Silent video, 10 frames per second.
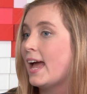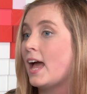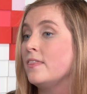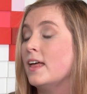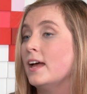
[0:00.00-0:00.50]

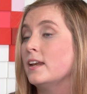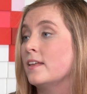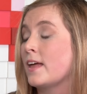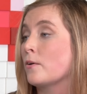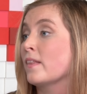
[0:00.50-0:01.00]
And then
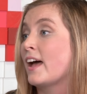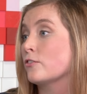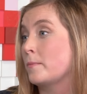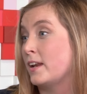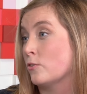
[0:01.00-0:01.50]
in that
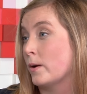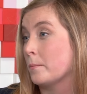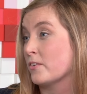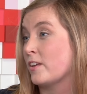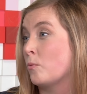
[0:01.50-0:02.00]
last remaining
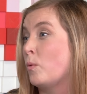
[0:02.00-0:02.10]
20%,